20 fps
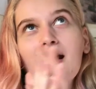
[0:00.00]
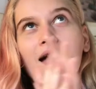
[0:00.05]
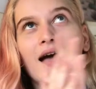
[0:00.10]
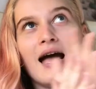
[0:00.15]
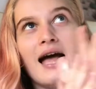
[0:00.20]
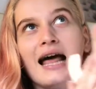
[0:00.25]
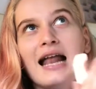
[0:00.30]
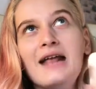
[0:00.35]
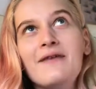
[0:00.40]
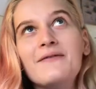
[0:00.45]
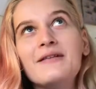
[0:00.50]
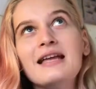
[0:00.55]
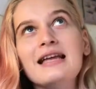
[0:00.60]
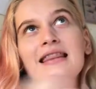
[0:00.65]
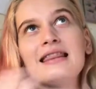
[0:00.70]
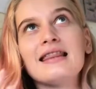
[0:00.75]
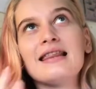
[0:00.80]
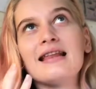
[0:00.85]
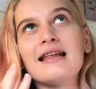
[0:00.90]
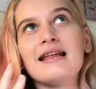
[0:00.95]
I feel like
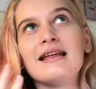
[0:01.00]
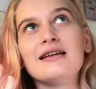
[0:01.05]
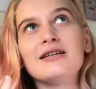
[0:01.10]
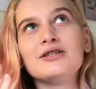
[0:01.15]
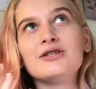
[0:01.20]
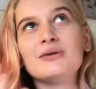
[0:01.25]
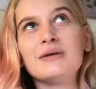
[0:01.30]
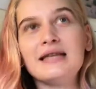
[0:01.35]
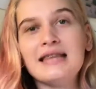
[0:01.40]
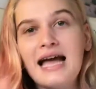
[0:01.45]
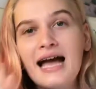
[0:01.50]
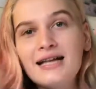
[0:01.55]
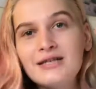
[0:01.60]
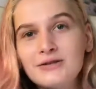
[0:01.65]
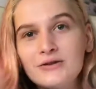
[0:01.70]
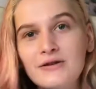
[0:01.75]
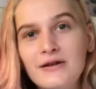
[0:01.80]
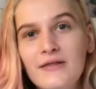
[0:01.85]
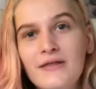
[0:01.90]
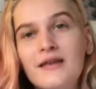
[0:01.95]
doing that sort
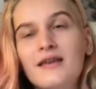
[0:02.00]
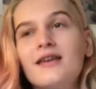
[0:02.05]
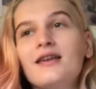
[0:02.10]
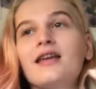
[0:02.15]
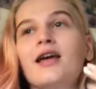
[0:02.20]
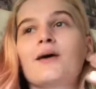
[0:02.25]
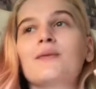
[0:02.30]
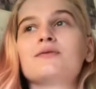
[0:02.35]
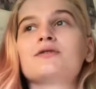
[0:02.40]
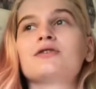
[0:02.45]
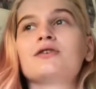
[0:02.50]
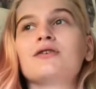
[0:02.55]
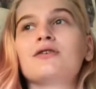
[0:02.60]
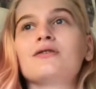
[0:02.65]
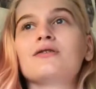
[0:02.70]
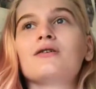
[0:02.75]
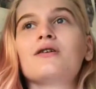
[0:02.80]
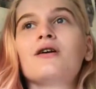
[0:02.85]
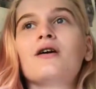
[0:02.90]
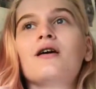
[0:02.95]
of thinking helps you
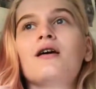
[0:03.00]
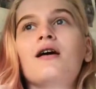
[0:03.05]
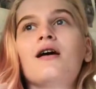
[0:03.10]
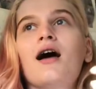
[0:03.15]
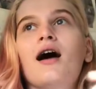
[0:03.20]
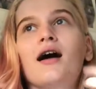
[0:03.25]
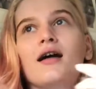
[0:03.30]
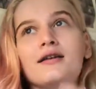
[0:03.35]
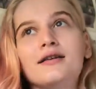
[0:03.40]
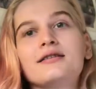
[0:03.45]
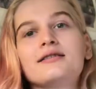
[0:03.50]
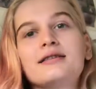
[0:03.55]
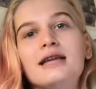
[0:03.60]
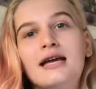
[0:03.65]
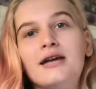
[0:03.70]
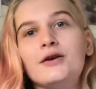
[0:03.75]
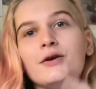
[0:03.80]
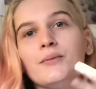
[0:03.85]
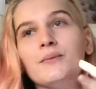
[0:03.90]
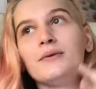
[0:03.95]
understand
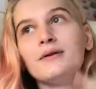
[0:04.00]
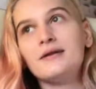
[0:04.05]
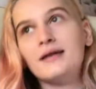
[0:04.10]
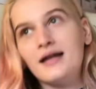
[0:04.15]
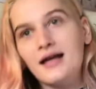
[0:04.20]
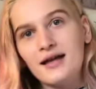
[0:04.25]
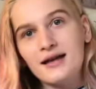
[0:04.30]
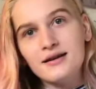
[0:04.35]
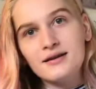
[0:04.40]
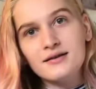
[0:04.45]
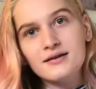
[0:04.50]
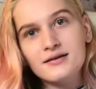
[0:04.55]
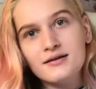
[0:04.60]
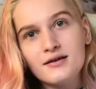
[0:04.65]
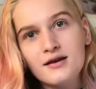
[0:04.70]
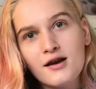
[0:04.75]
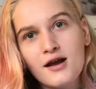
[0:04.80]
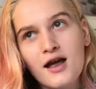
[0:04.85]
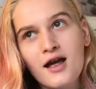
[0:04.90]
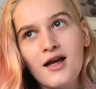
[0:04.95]
your plant
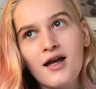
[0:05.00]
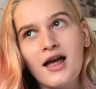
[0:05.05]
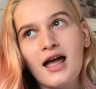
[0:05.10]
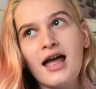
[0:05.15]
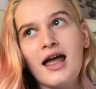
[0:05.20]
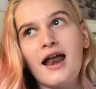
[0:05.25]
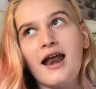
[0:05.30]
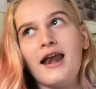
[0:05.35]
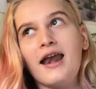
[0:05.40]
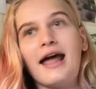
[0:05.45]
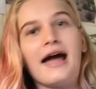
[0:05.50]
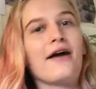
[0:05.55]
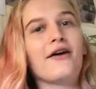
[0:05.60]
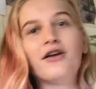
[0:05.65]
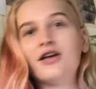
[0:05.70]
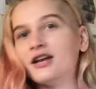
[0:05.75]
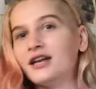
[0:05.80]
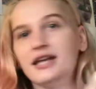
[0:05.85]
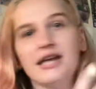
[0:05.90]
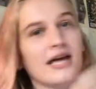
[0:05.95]
and how you're
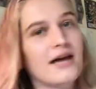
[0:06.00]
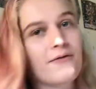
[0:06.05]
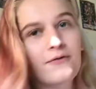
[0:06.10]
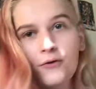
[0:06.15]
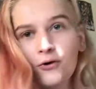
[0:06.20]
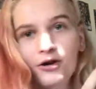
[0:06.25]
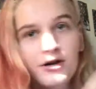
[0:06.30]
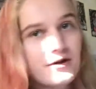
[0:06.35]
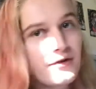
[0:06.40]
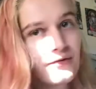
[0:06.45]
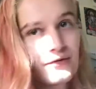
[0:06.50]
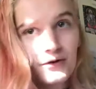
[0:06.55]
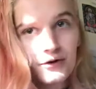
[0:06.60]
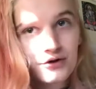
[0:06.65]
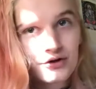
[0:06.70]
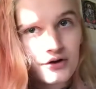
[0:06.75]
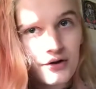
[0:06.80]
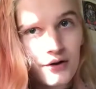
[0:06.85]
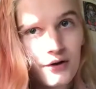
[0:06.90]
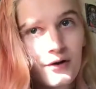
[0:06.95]
going to care for it in the future.